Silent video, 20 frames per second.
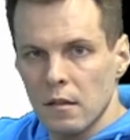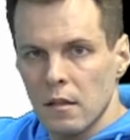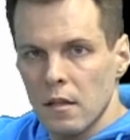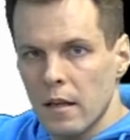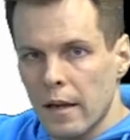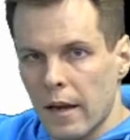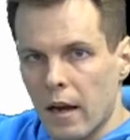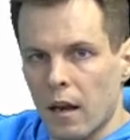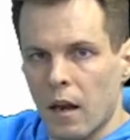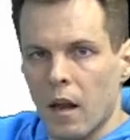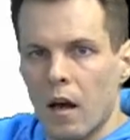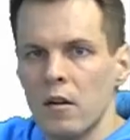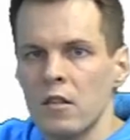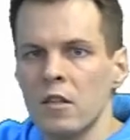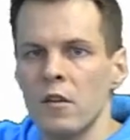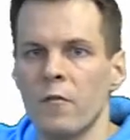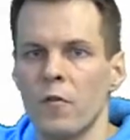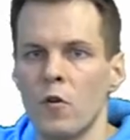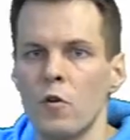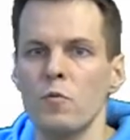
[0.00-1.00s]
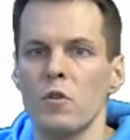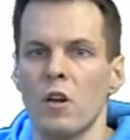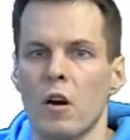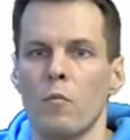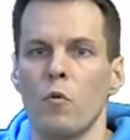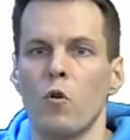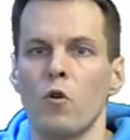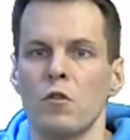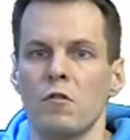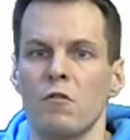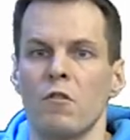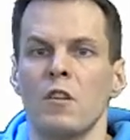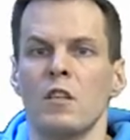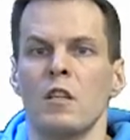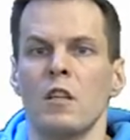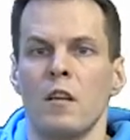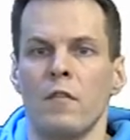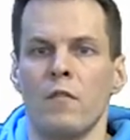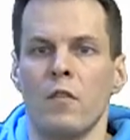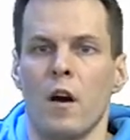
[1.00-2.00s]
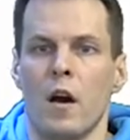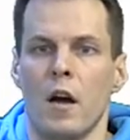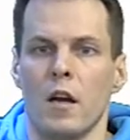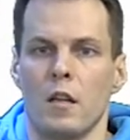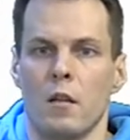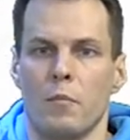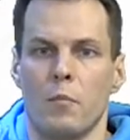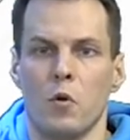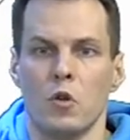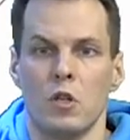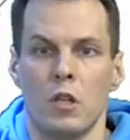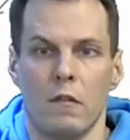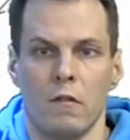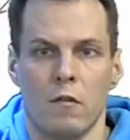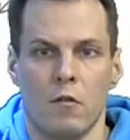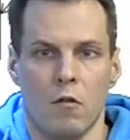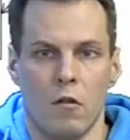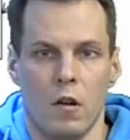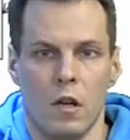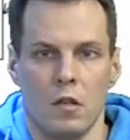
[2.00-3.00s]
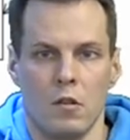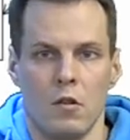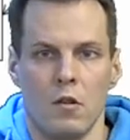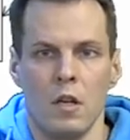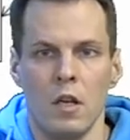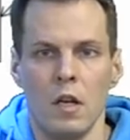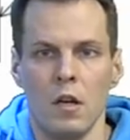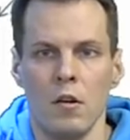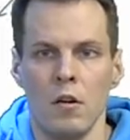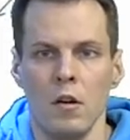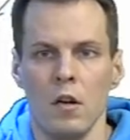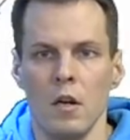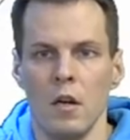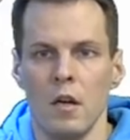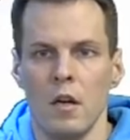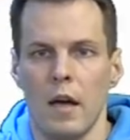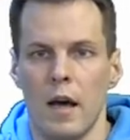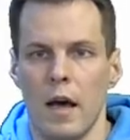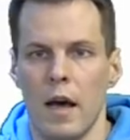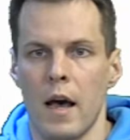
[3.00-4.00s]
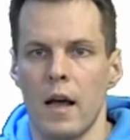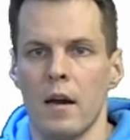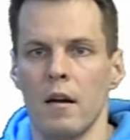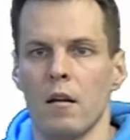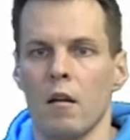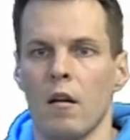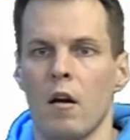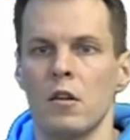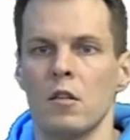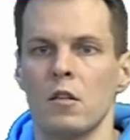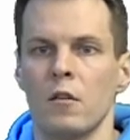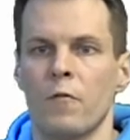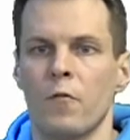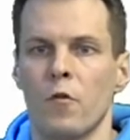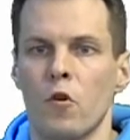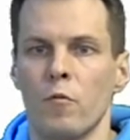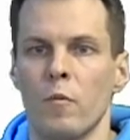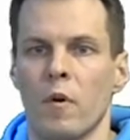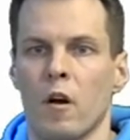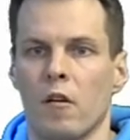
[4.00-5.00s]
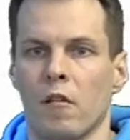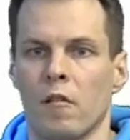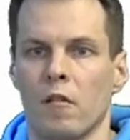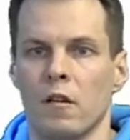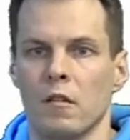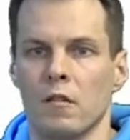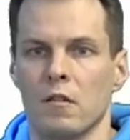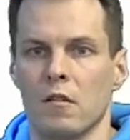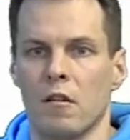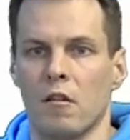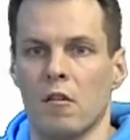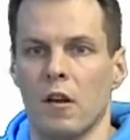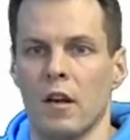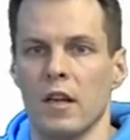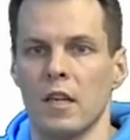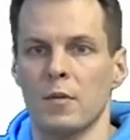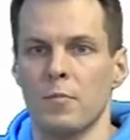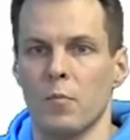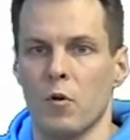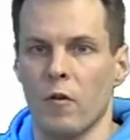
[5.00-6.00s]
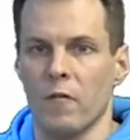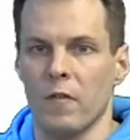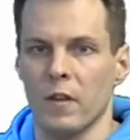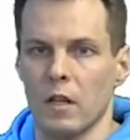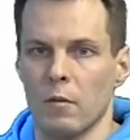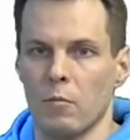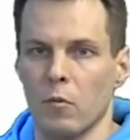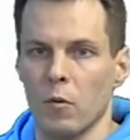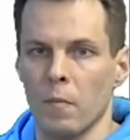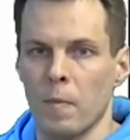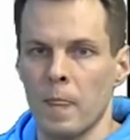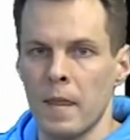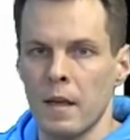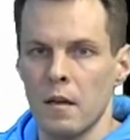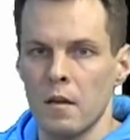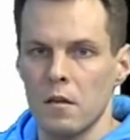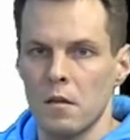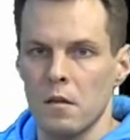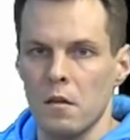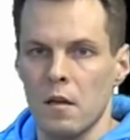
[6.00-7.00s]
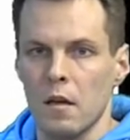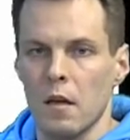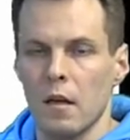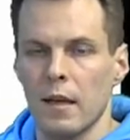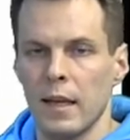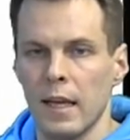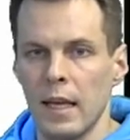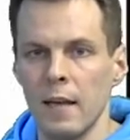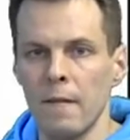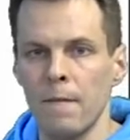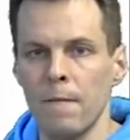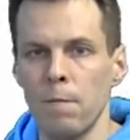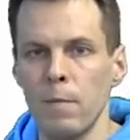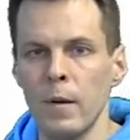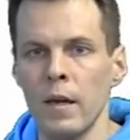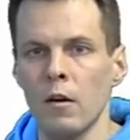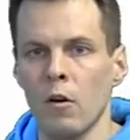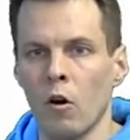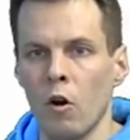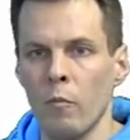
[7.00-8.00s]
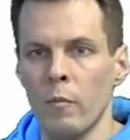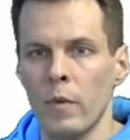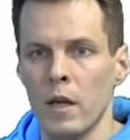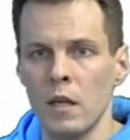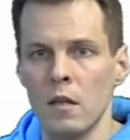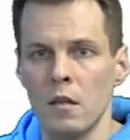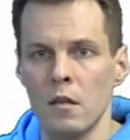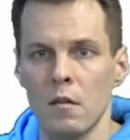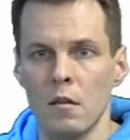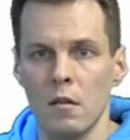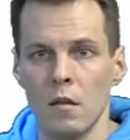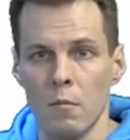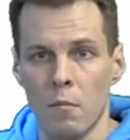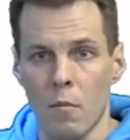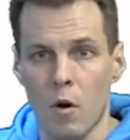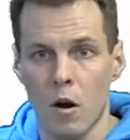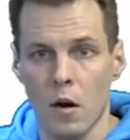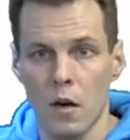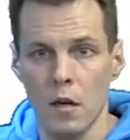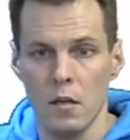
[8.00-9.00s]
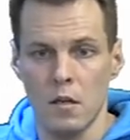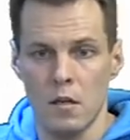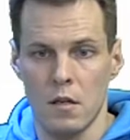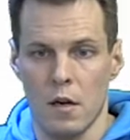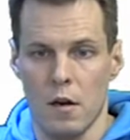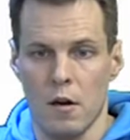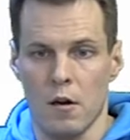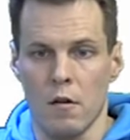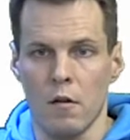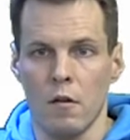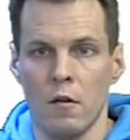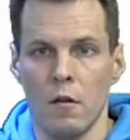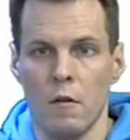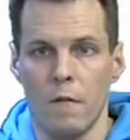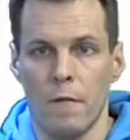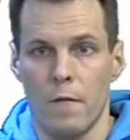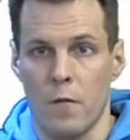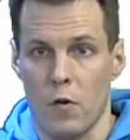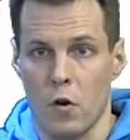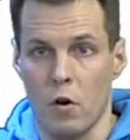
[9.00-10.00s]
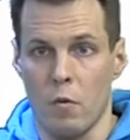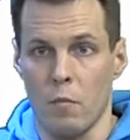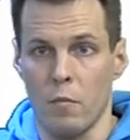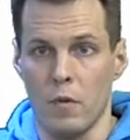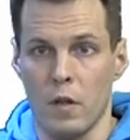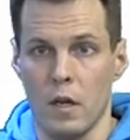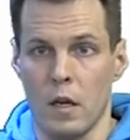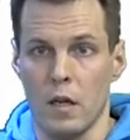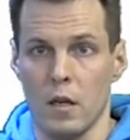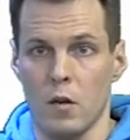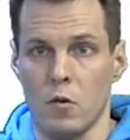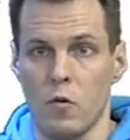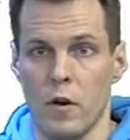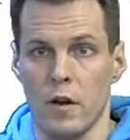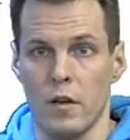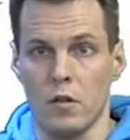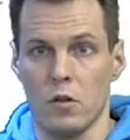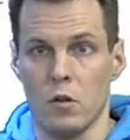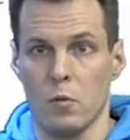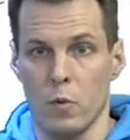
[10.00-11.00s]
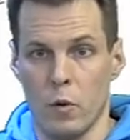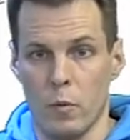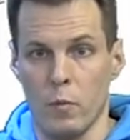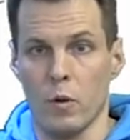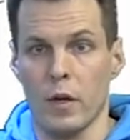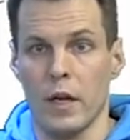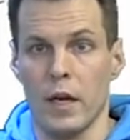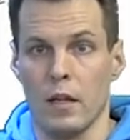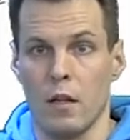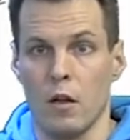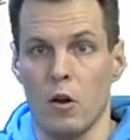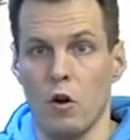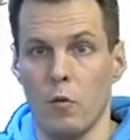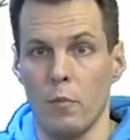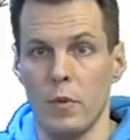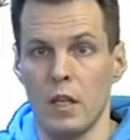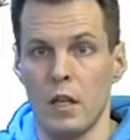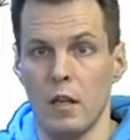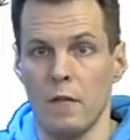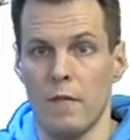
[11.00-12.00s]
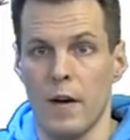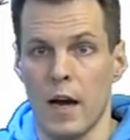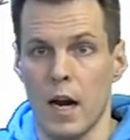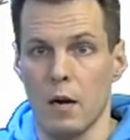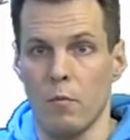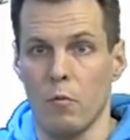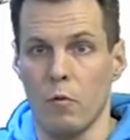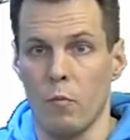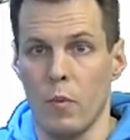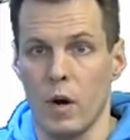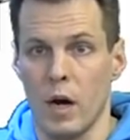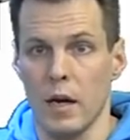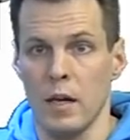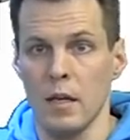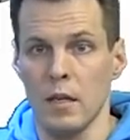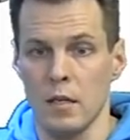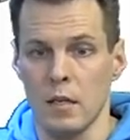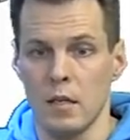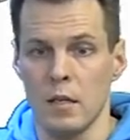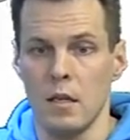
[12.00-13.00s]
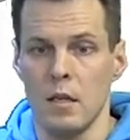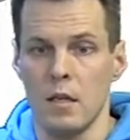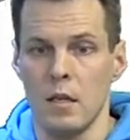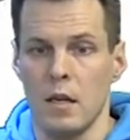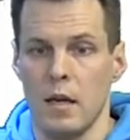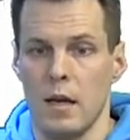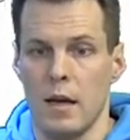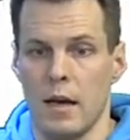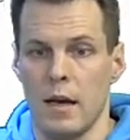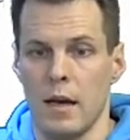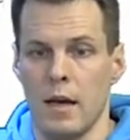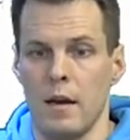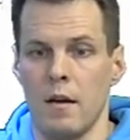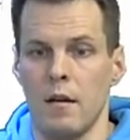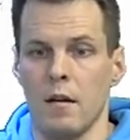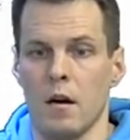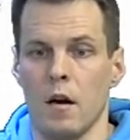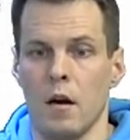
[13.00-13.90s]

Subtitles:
larger firms are more statistically deviant, the positive correlation here, and larger firms are less profitable. If we omit the market share from the equation, we will get an omitted variable bias. And